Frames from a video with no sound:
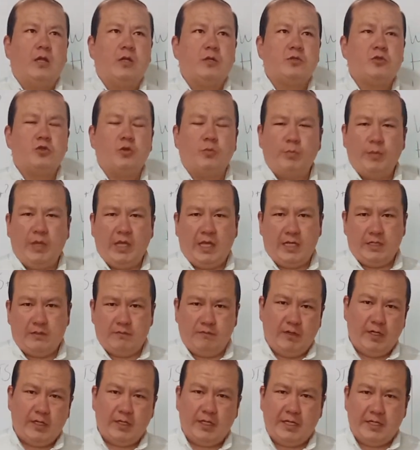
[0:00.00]
To make it
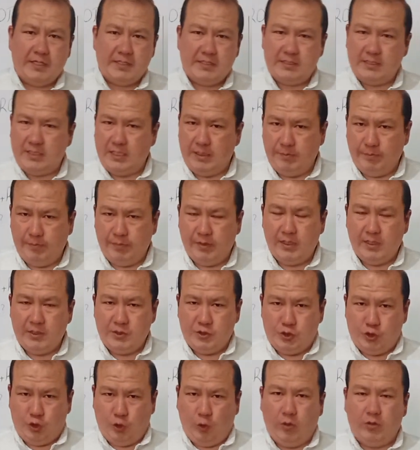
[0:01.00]
very simple and
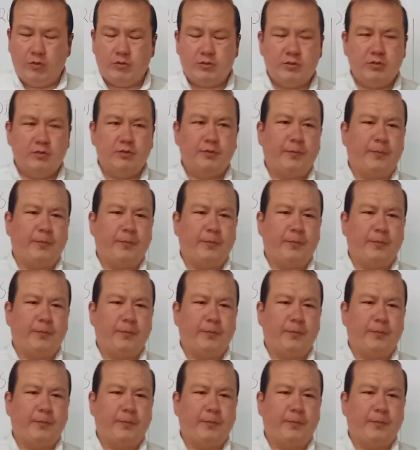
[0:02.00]
short,